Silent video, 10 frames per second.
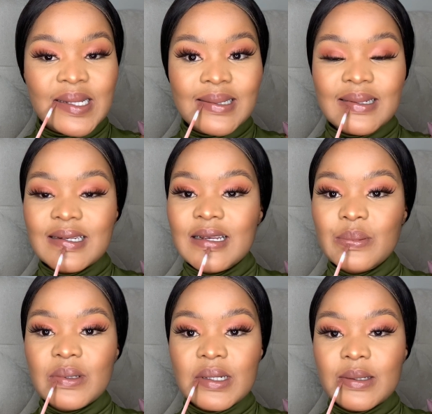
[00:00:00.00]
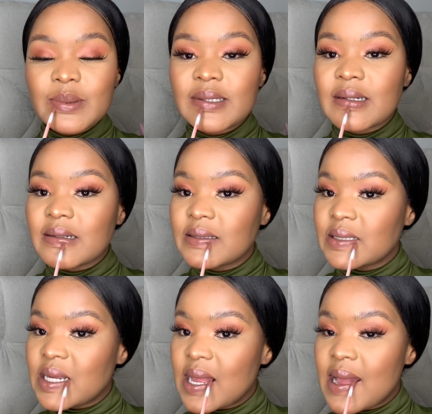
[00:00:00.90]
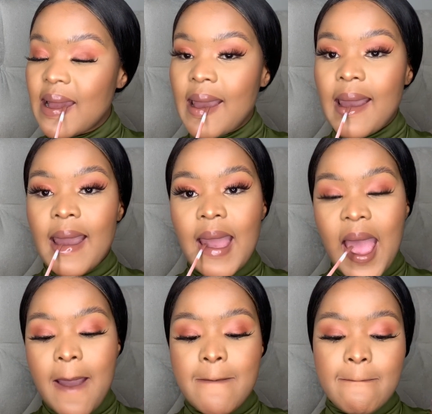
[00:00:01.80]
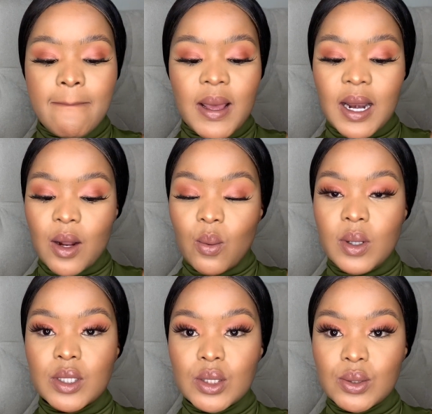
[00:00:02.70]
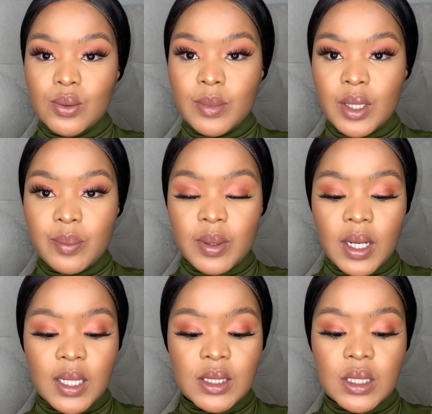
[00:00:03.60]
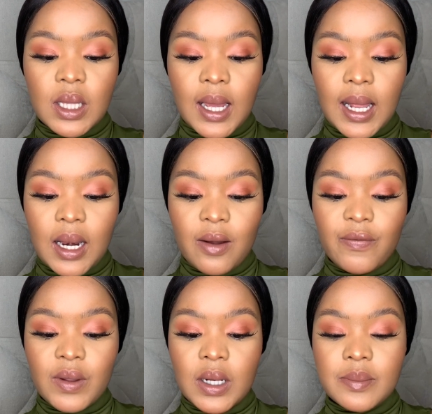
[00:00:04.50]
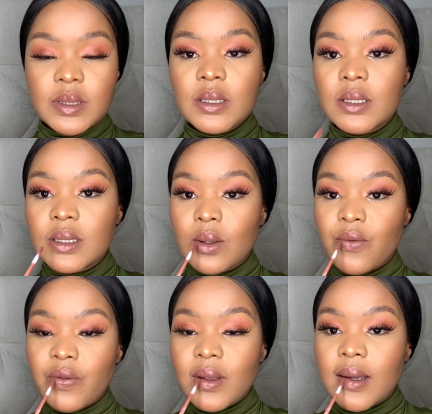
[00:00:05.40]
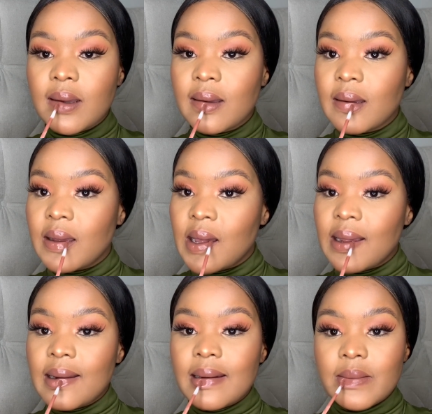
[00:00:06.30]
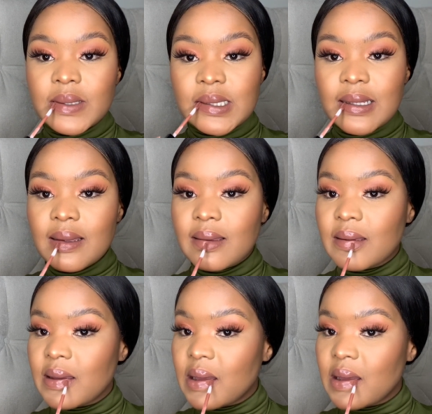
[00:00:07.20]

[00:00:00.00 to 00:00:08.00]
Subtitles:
shape your lips nicely. But I don't want this to manipulate the color of the lips, of the lipstick.